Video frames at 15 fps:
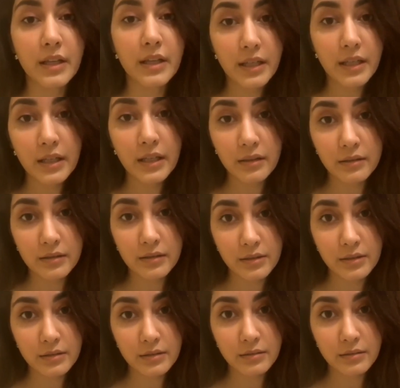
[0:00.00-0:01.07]
reading
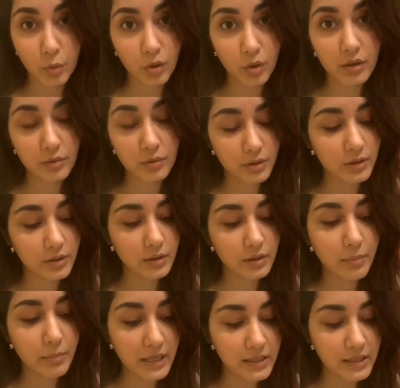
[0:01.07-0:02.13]
this book, which is
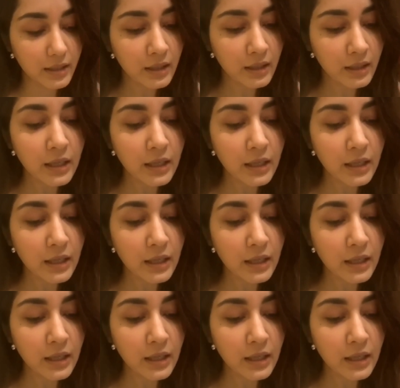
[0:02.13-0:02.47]
amazing.